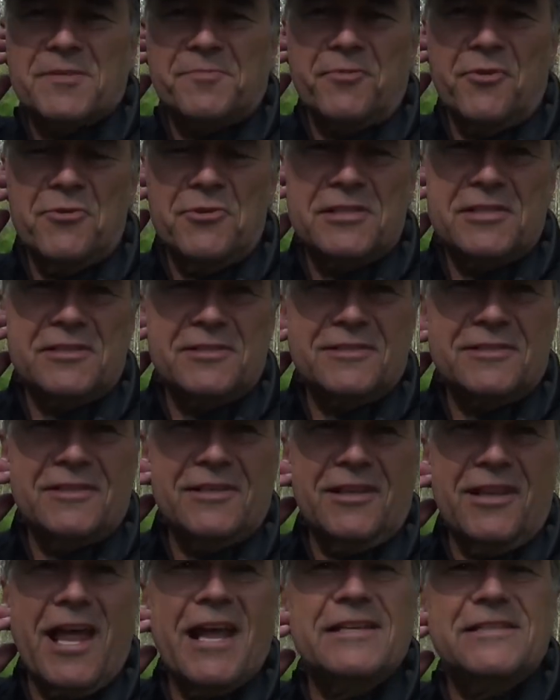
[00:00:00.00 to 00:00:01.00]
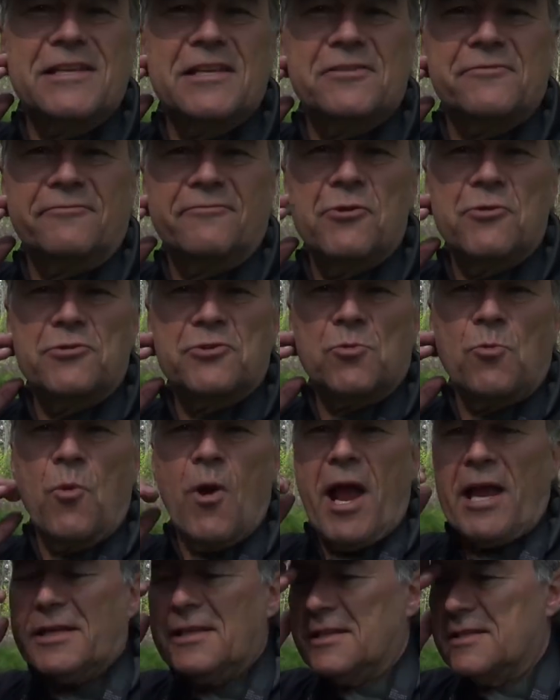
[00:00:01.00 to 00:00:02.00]
spruce likes its roots
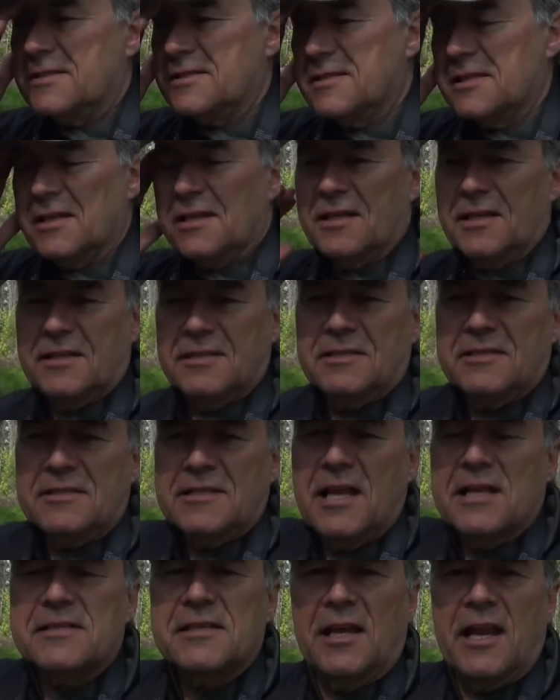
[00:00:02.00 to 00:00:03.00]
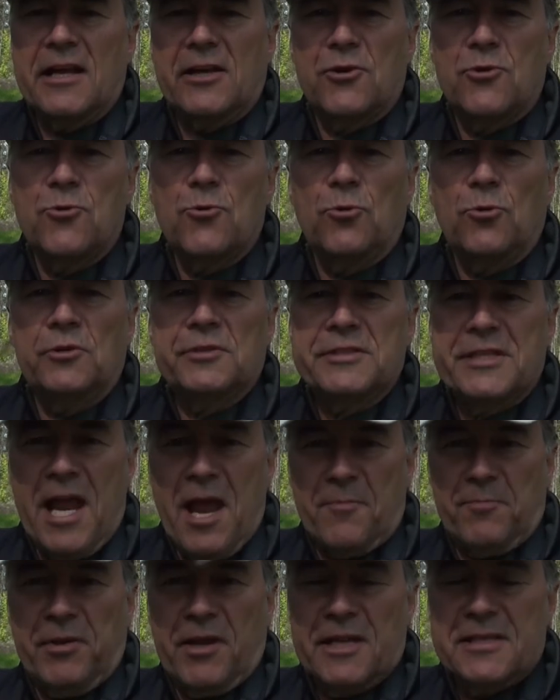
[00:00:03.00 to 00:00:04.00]
wet. It uh, tends to like cool,
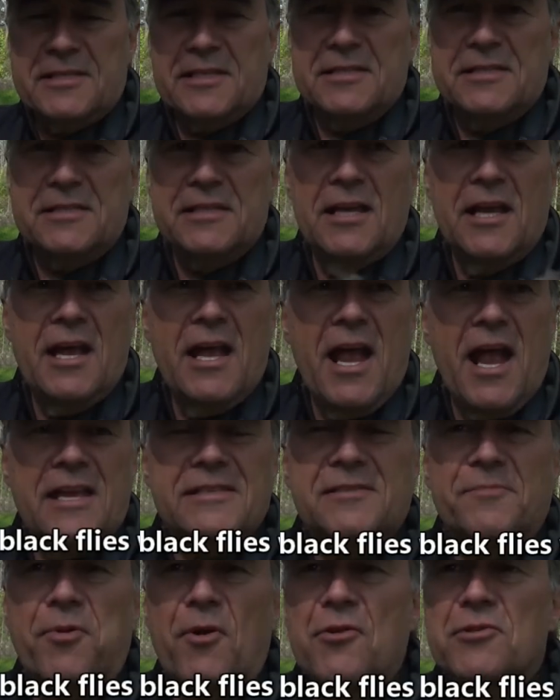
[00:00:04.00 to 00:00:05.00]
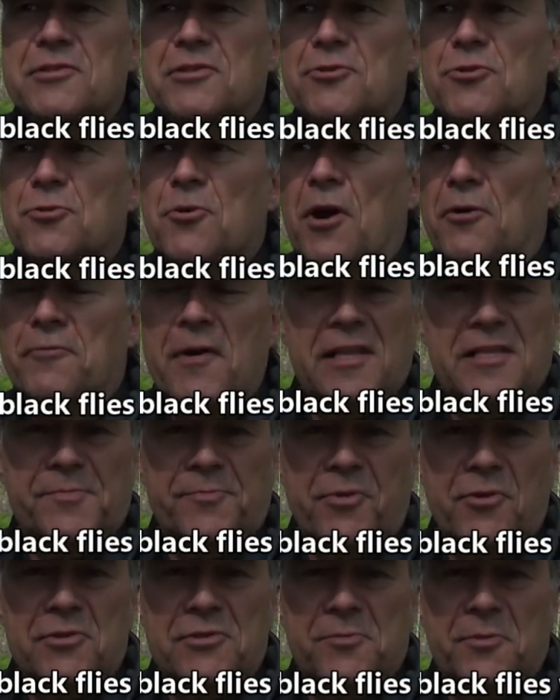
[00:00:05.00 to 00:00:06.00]
damp places, as opposed to uh, red
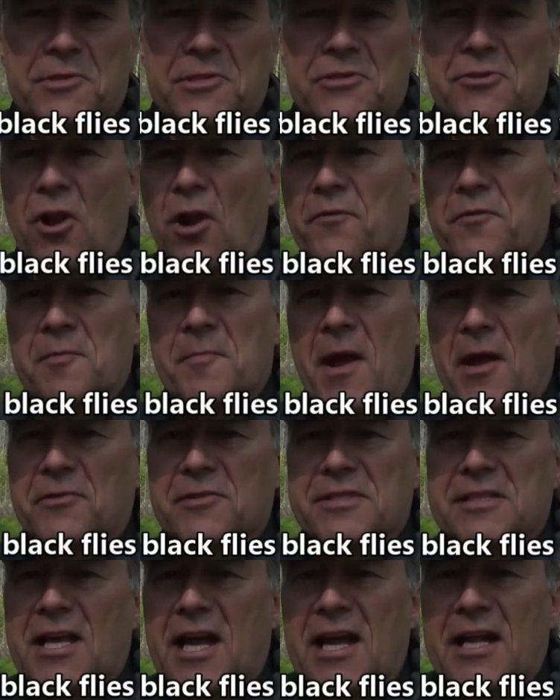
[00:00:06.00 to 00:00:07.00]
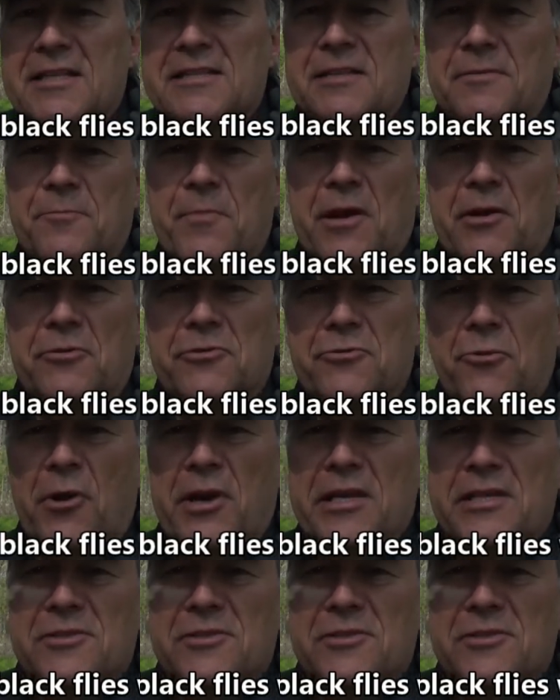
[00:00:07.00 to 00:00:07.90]
spruce, which is all over the mountainsides and better draining